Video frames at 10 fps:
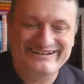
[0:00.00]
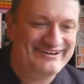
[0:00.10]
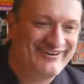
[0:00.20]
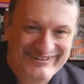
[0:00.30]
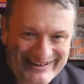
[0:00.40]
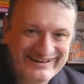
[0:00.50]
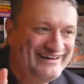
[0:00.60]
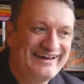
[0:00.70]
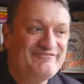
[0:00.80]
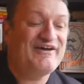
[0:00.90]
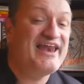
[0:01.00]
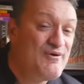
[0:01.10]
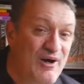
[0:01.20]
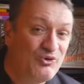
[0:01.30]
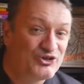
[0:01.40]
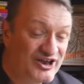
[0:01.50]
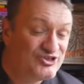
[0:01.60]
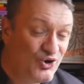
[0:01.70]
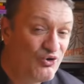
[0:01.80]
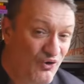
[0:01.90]
You know what I mean? If anyone will, can
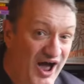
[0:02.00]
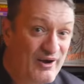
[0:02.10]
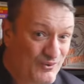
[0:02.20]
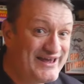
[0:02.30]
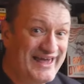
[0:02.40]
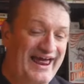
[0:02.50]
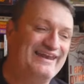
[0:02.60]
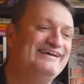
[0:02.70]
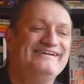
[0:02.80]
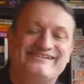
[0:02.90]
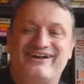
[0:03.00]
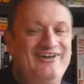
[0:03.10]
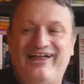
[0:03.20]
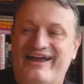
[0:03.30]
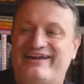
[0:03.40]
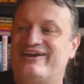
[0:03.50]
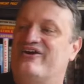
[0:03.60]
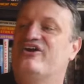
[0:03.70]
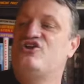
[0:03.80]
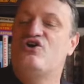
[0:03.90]
do it right, we can. So, like, you
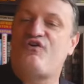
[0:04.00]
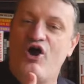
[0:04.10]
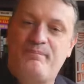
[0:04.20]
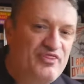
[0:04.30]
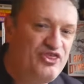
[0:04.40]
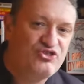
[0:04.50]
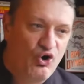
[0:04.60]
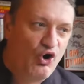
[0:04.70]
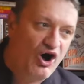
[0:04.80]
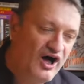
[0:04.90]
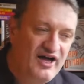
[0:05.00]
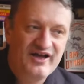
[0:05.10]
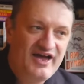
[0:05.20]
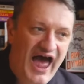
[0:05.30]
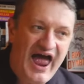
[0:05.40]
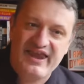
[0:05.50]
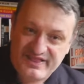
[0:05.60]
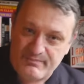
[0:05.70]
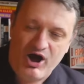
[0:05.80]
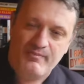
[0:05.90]
know, you have opened the door, and
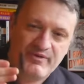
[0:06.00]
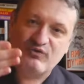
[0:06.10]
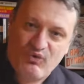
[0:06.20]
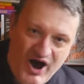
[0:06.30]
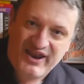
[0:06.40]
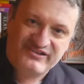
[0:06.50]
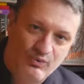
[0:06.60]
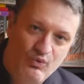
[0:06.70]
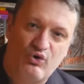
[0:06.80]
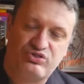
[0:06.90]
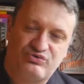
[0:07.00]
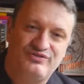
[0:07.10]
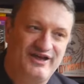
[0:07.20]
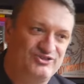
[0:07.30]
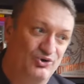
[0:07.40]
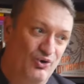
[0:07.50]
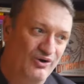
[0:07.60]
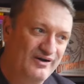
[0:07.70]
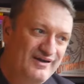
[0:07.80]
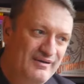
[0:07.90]
at the moment, the right has not walked through that
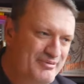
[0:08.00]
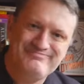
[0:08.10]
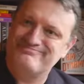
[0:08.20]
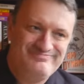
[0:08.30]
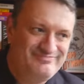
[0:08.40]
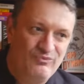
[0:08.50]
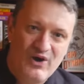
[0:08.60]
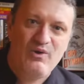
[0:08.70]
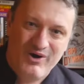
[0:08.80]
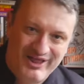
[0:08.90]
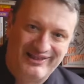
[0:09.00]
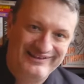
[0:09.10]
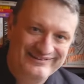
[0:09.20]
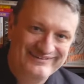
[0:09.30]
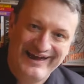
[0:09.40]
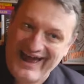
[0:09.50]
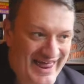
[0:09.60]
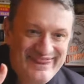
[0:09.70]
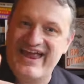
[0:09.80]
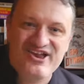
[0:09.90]
door. But we will,
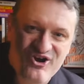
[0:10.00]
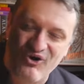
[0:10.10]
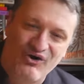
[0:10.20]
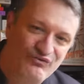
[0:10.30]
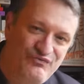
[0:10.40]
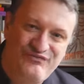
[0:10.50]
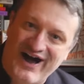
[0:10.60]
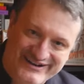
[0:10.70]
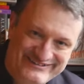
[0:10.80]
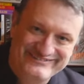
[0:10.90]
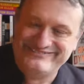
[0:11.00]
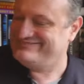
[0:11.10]
and then you're all fucked.